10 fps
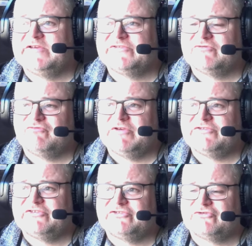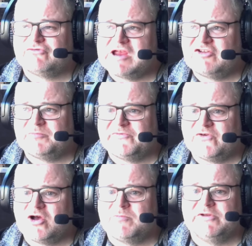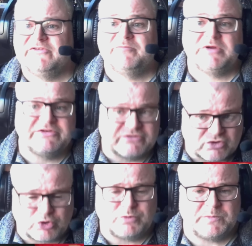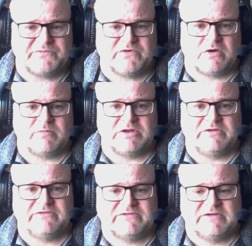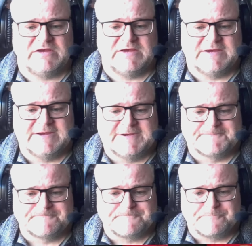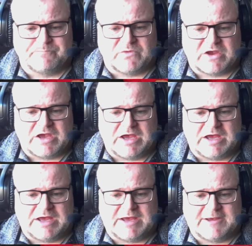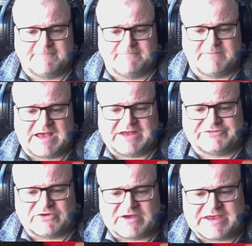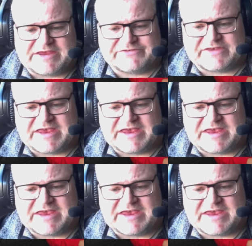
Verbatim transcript: It's a, it's a strange performance, but it's a good performance. Um, and so it's